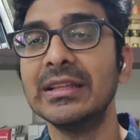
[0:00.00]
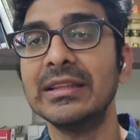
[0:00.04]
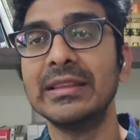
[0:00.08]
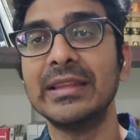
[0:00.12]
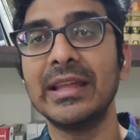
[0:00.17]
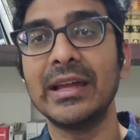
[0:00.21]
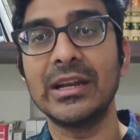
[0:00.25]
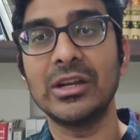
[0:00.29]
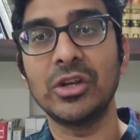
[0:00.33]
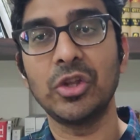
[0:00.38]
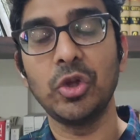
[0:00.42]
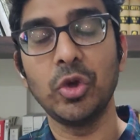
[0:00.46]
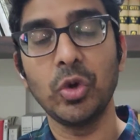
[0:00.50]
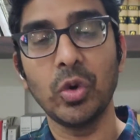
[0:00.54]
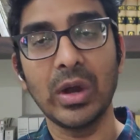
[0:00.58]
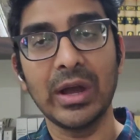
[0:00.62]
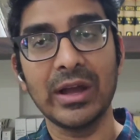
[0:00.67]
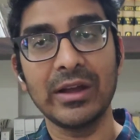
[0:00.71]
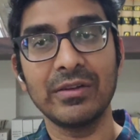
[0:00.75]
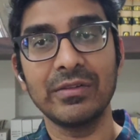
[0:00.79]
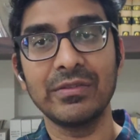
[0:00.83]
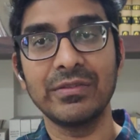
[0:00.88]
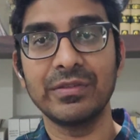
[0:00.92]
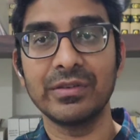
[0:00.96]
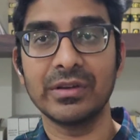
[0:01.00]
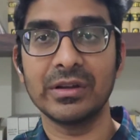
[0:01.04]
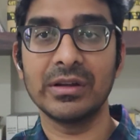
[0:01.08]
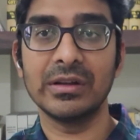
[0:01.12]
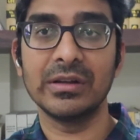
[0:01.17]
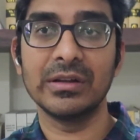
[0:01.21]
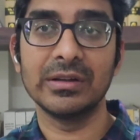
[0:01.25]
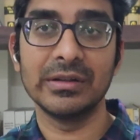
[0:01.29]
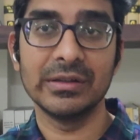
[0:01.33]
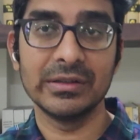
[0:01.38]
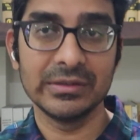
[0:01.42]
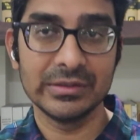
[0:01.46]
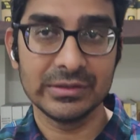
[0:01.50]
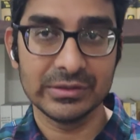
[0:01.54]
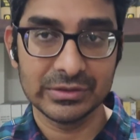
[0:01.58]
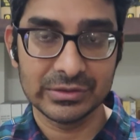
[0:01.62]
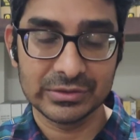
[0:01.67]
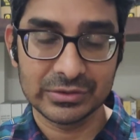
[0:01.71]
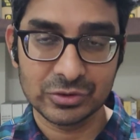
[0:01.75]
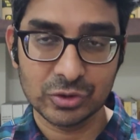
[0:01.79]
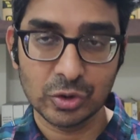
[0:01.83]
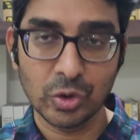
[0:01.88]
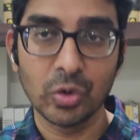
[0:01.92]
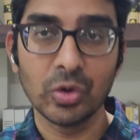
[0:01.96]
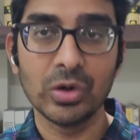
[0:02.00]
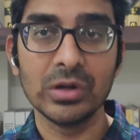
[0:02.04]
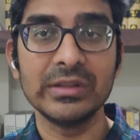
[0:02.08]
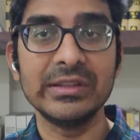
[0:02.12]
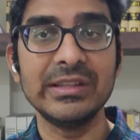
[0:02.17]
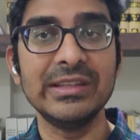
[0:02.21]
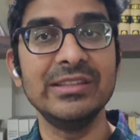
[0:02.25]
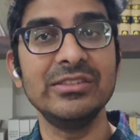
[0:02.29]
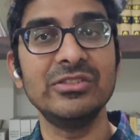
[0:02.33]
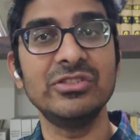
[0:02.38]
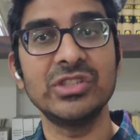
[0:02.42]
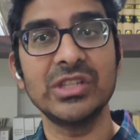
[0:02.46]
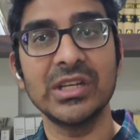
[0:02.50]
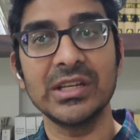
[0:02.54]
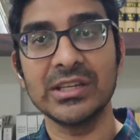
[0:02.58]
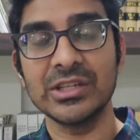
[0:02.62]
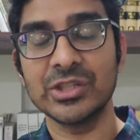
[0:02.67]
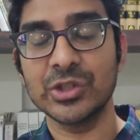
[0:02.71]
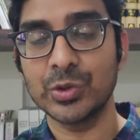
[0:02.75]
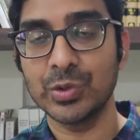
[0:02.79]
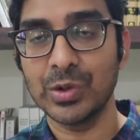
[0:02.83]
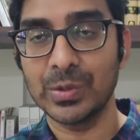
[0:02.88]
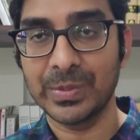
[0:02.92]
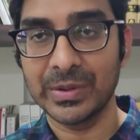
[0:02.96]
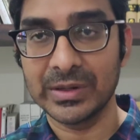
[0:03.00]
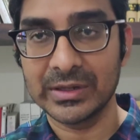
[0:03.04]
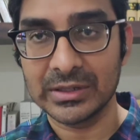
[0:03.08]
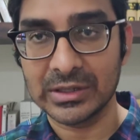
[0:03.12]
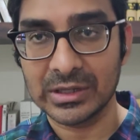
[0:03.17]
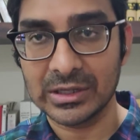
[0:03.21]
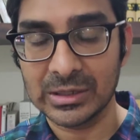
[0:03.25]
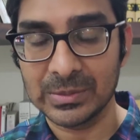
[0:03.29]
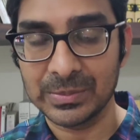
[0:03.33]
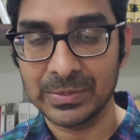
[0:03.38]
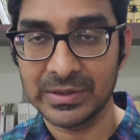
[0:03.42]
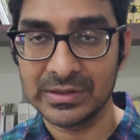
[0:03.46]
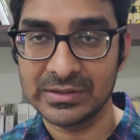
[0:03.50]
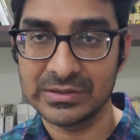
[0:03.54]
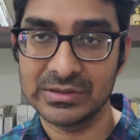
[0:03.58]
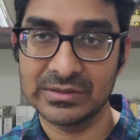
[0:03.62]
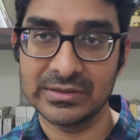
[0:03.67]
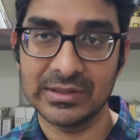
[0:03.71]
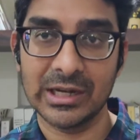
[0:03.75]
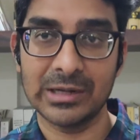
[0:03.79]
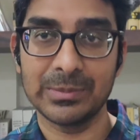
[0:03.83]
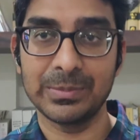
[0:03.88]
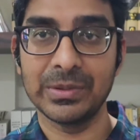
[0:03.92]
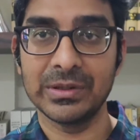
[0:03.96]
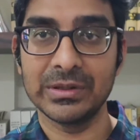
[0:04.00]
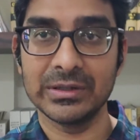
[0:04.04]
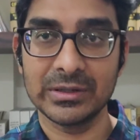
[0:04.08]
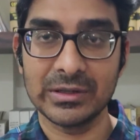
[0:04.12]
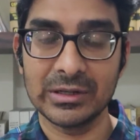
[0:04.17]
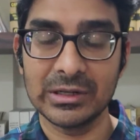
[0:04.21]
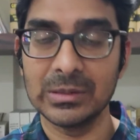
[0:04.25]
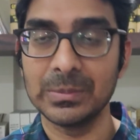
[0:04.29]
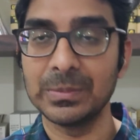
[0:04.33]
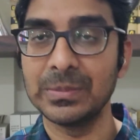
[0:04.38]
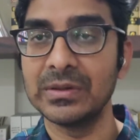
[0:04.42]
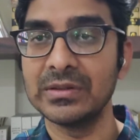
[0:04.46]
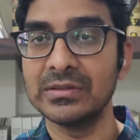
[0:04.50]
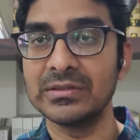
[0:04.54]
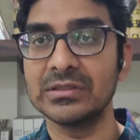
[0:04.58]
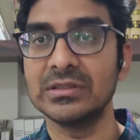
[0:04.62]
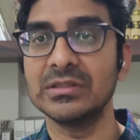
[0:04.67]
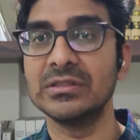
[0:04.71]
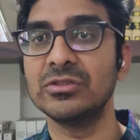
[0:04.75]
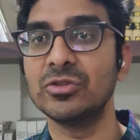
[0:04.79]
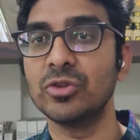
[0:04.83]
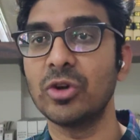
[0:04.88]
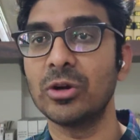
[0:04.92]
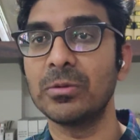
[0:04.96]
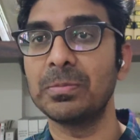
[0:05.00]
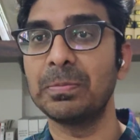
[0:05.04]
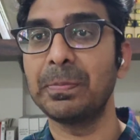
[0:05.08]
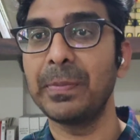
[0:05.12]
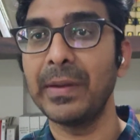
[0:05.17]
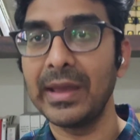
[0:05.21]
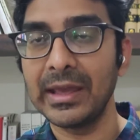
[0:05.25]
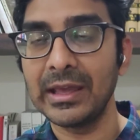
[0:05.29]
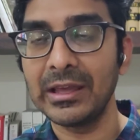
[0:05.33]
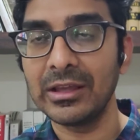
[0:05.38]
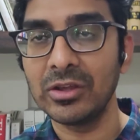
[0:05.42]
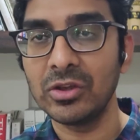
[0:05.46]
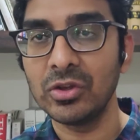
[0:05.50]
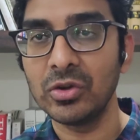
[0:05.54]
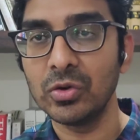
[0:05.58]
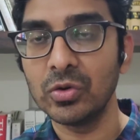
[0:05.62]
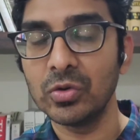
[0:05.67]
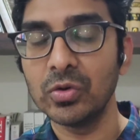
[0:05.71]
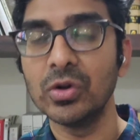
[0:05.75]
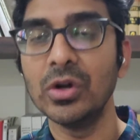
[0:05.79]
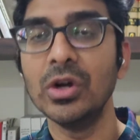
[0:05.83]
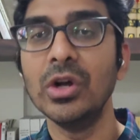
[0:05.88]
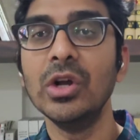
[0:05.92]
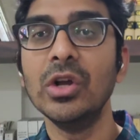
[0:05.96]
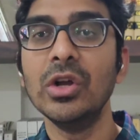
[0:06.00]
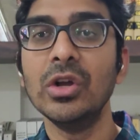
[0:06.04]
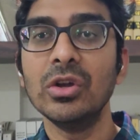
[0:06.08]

that you have sold these chairs to a particular person, that particular person is not paying you.